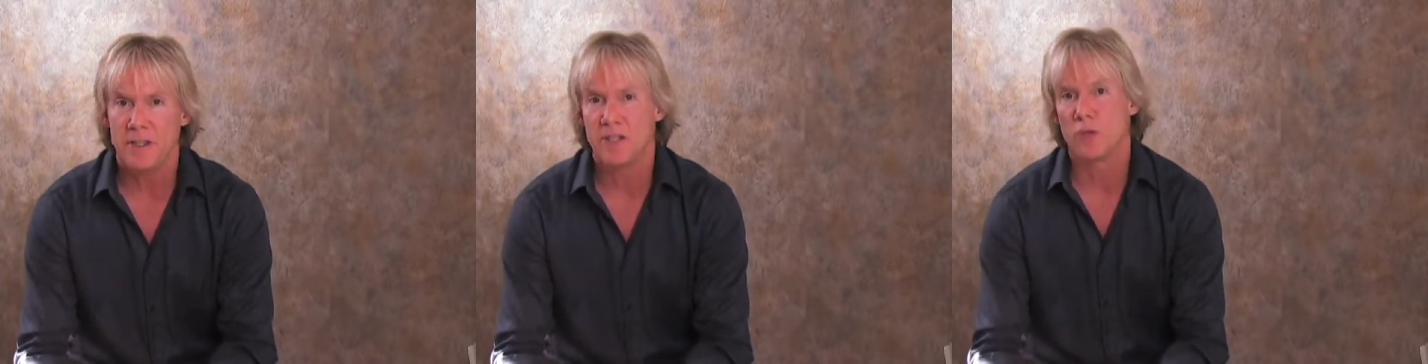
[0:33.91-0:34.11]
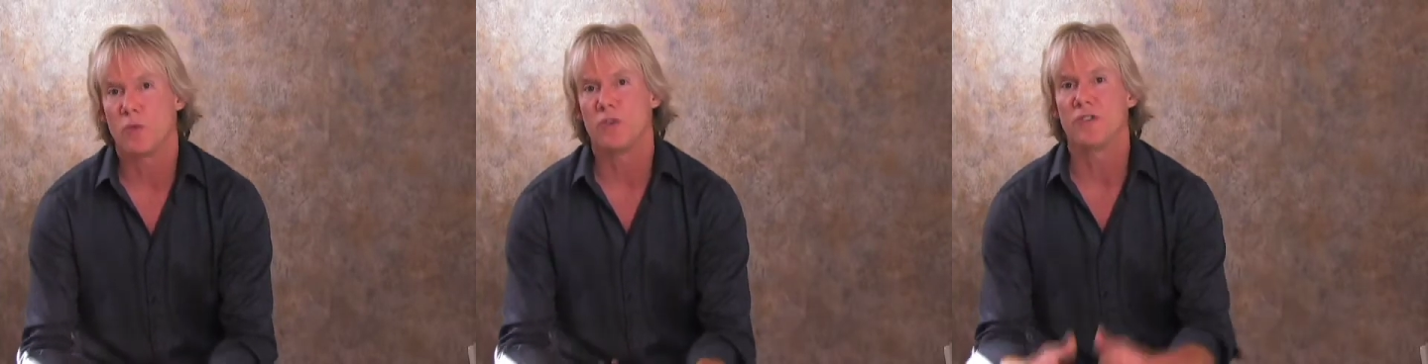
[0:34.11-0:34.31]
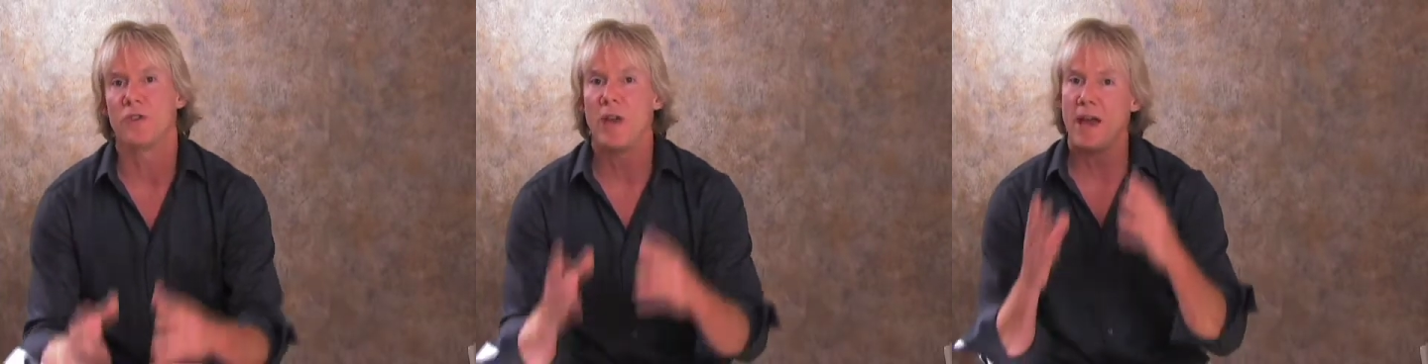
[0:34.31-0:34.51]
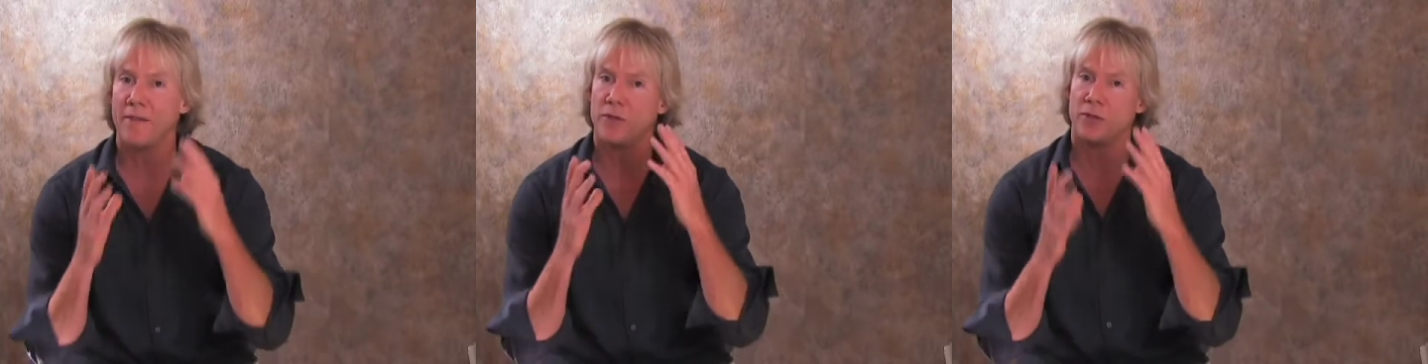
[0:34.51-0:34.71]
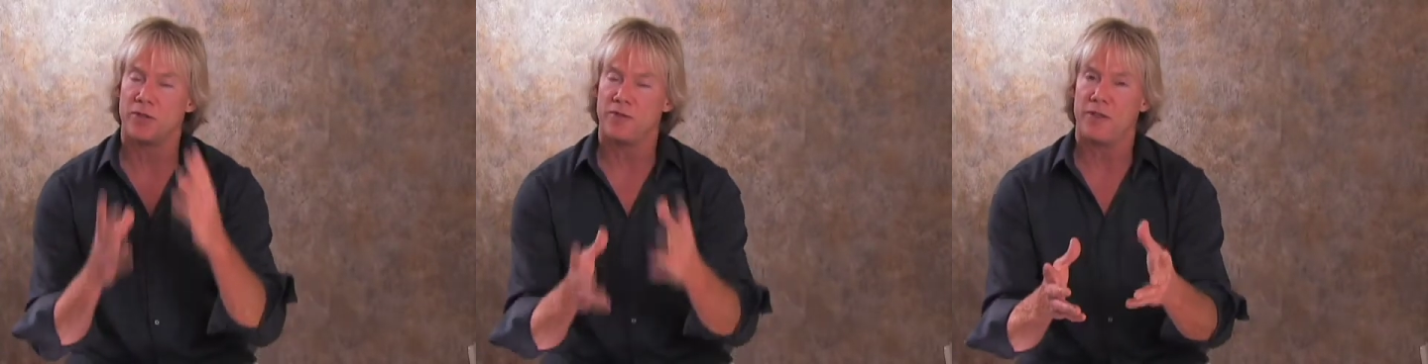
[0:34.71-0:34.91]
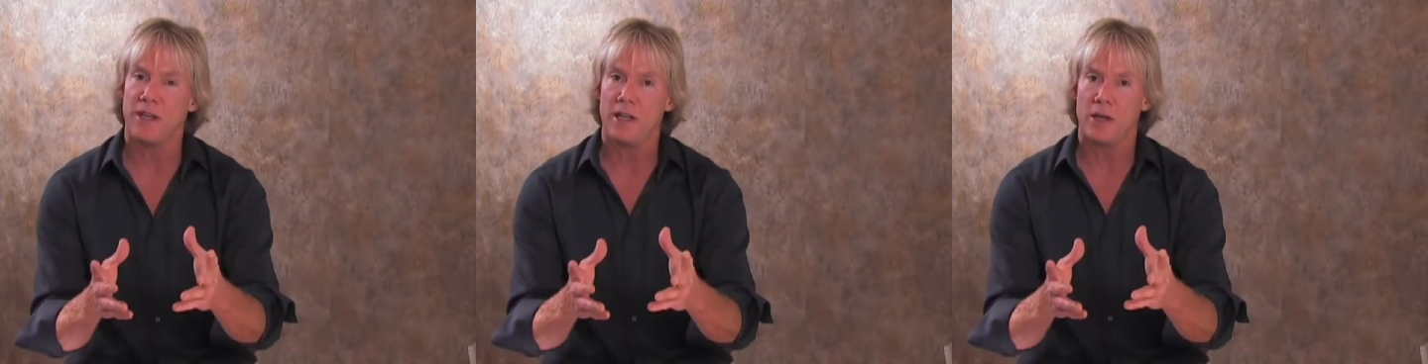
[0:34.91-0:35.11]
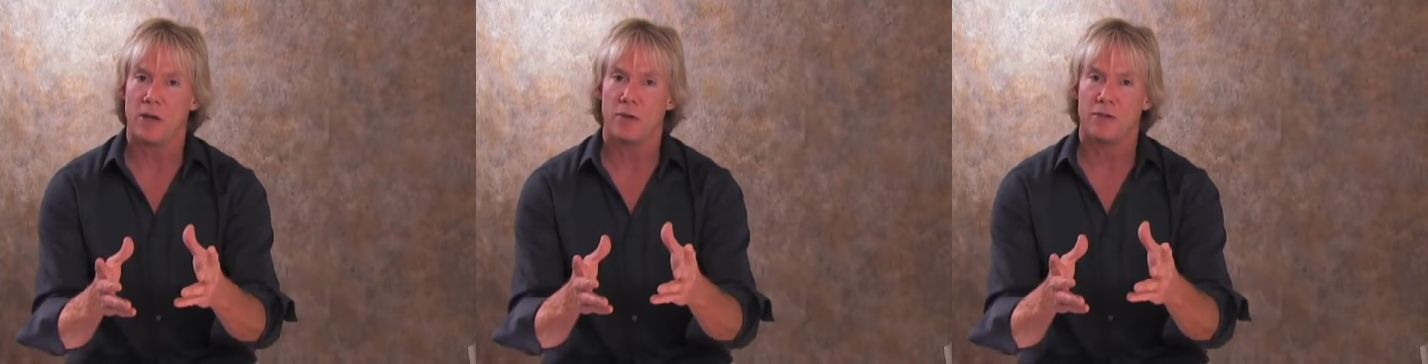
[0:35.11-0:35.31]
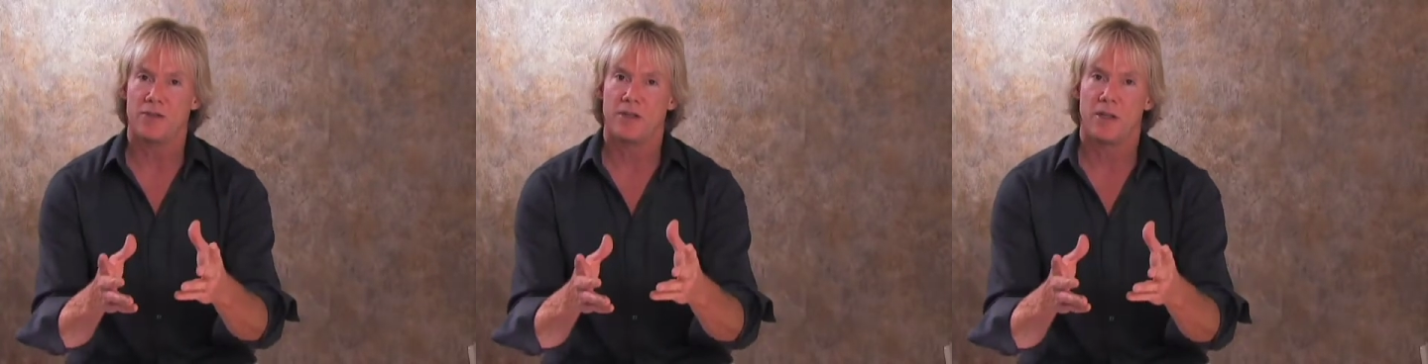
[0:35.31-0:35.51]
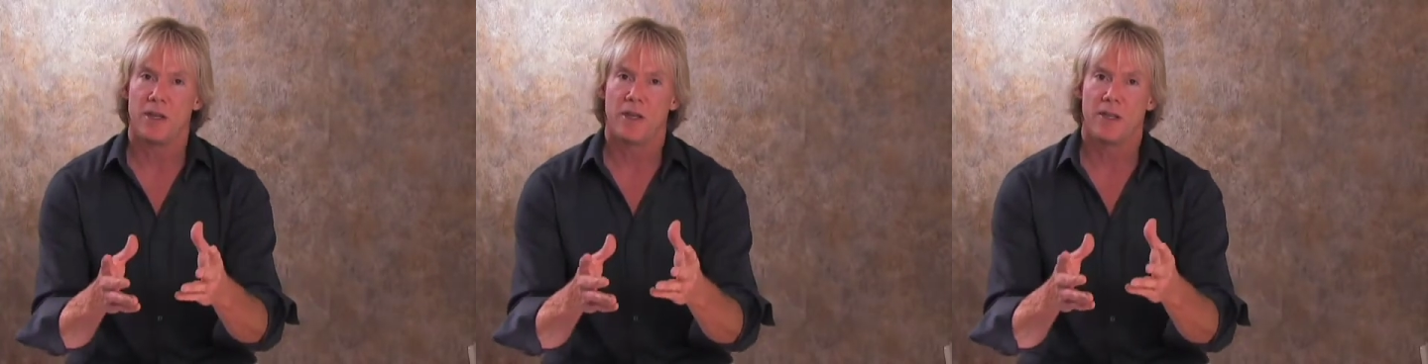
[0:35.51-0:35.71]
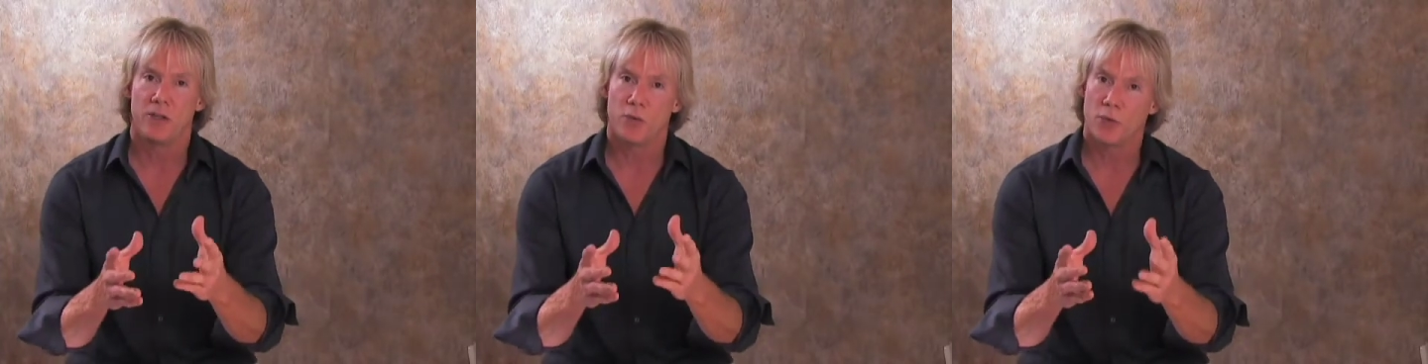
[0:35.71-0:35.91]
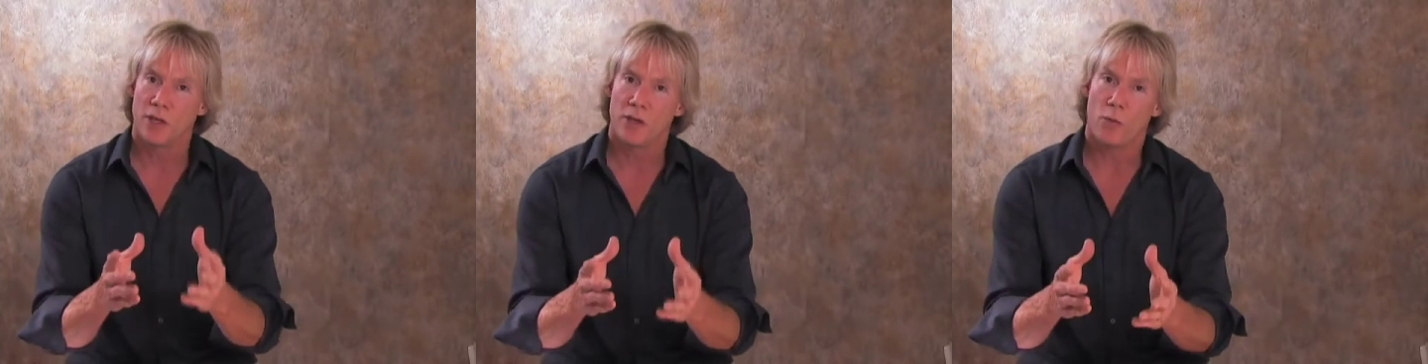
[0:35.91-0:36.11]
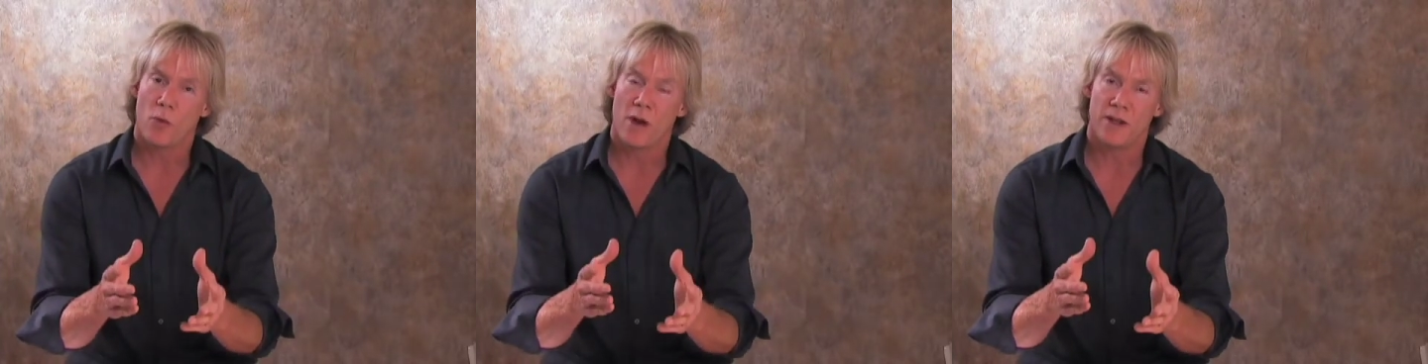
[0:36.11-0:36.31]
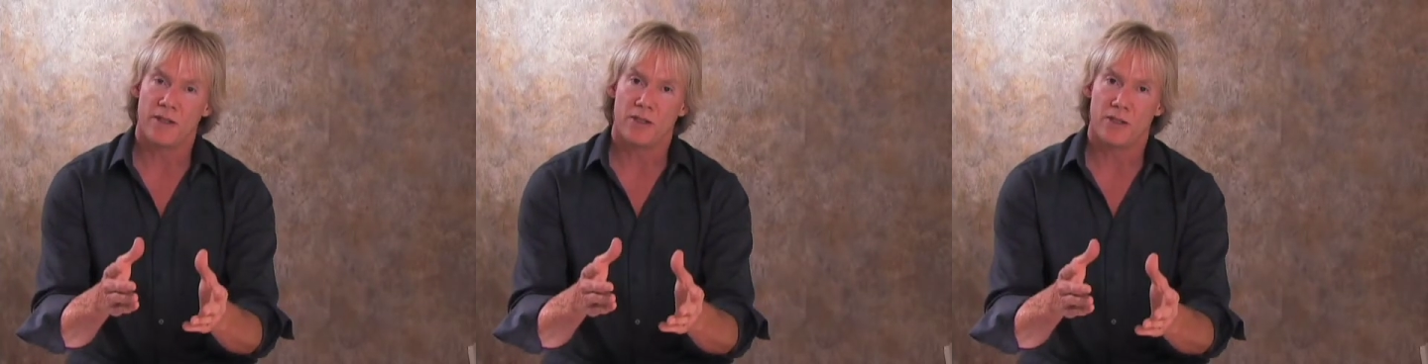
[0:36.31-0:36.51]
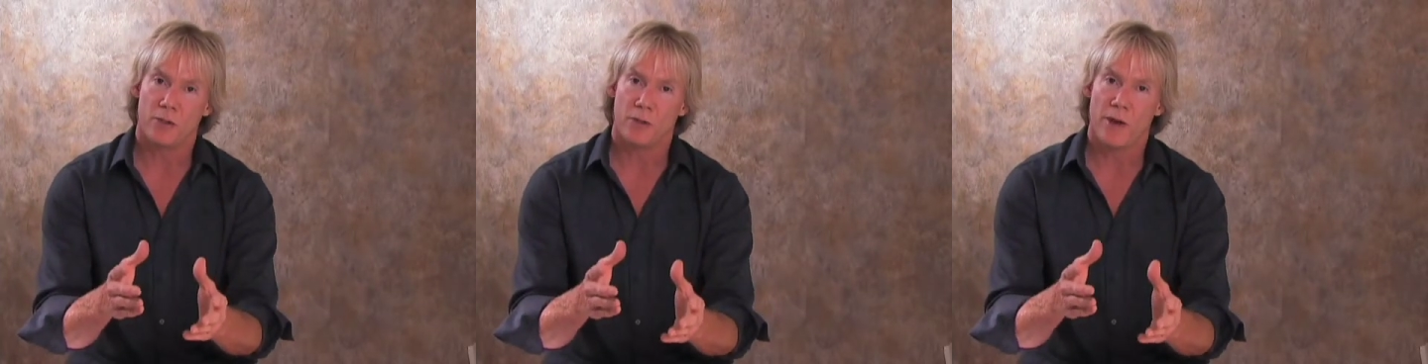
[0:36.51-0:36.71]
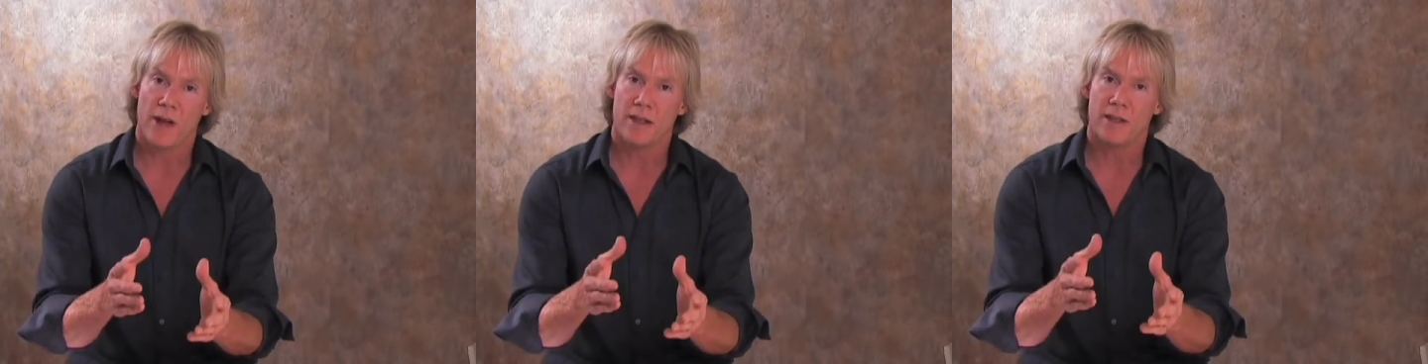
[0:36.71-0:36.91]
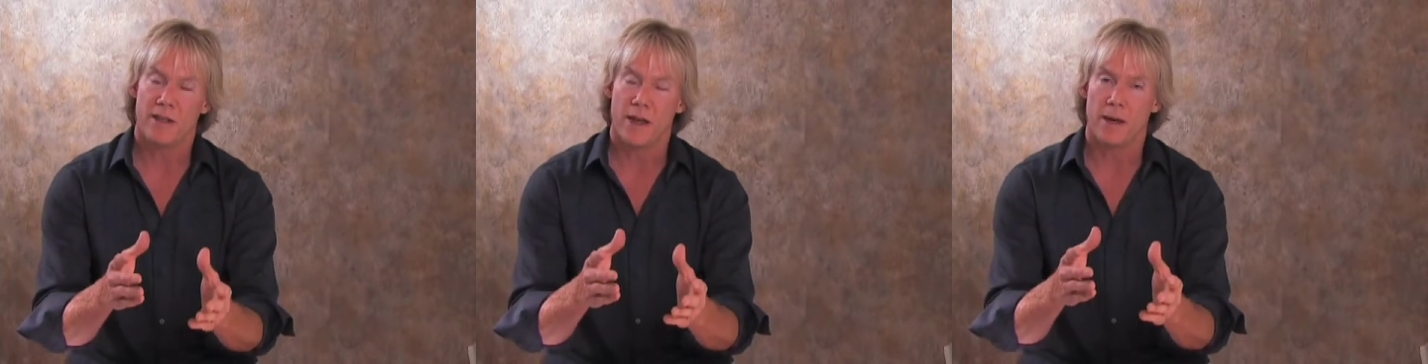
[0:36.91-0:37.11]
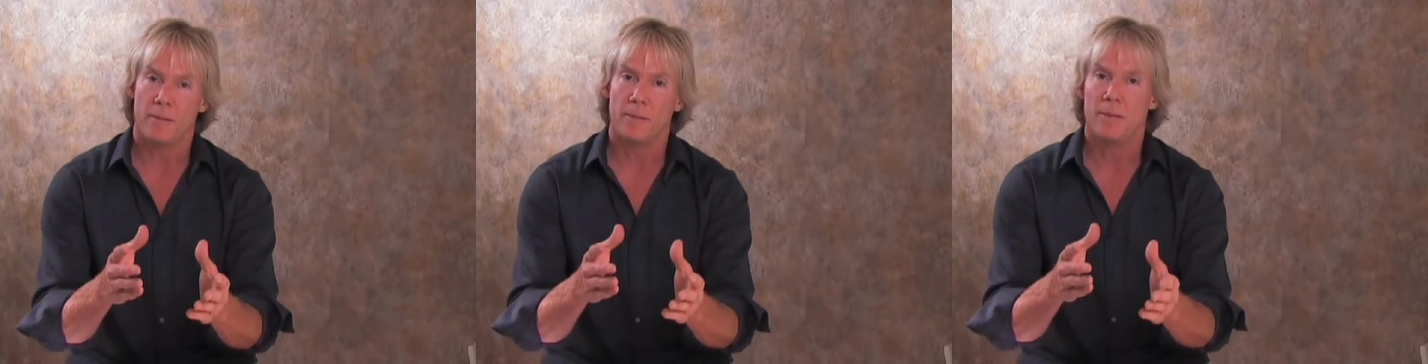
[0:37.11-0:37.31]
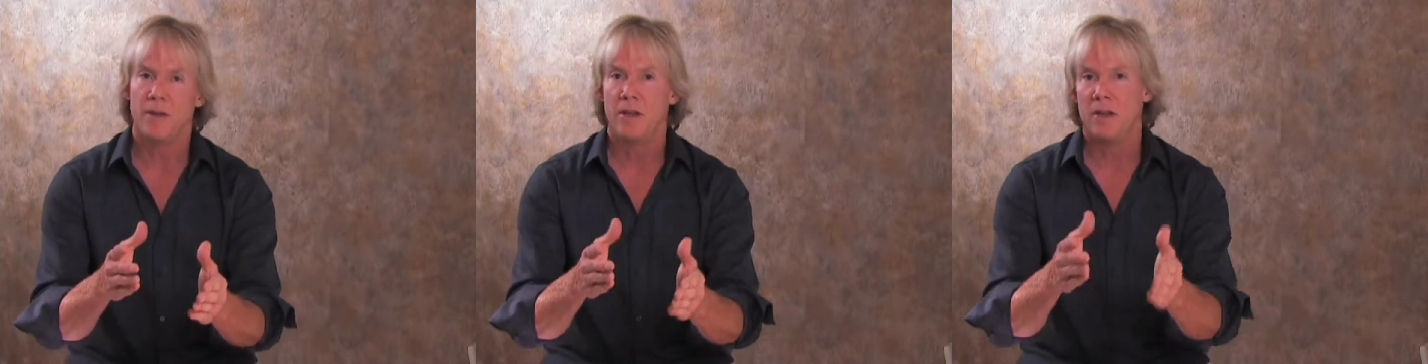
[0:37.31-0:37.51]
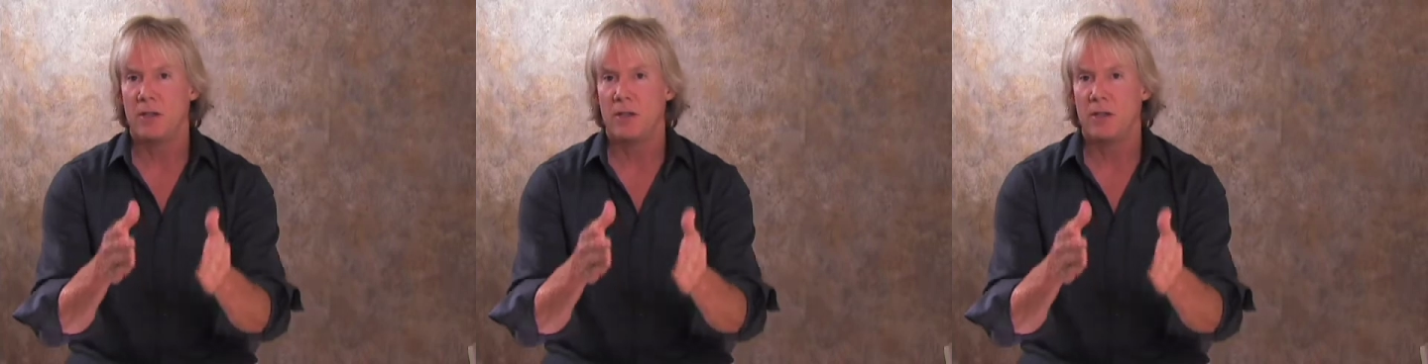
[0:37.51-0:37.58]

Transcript: Is once you have those videos, is we're going to want to direct them